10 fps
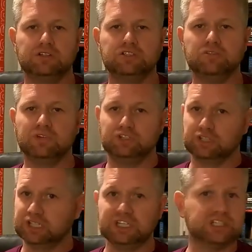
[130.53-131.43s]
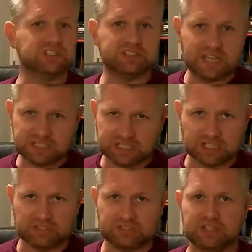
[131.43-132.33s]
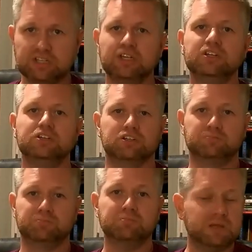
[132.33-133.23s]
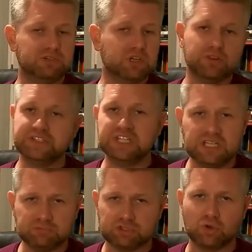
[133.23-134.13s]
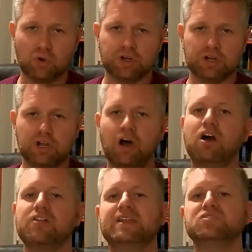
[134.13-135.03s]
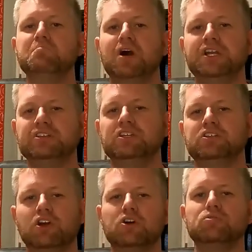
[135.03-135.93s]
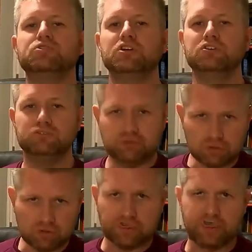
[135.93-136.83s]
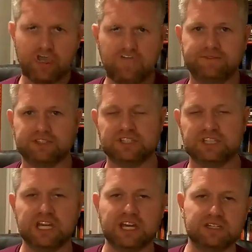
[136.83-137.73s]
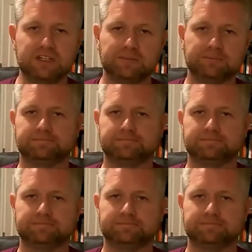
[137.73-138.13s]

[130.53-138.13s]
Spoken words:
You're going to get concessions. You're maybe go to the team store. All that is money that goes through the front office in the end.